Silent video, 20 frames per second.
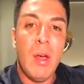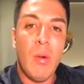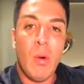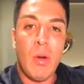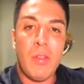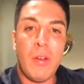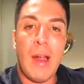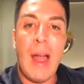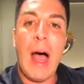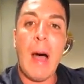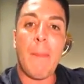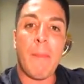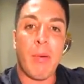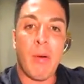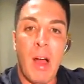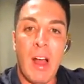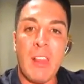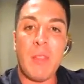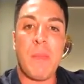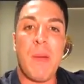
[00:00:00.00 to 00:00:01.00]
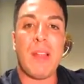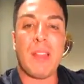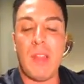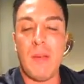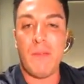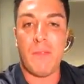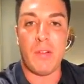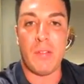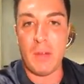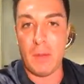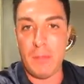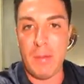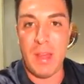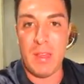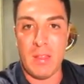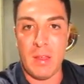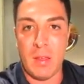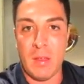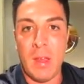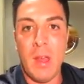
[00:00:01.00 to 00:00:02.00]
when they're out prospecting for their
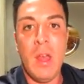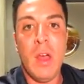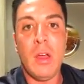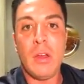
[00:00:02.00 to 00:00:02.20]
business.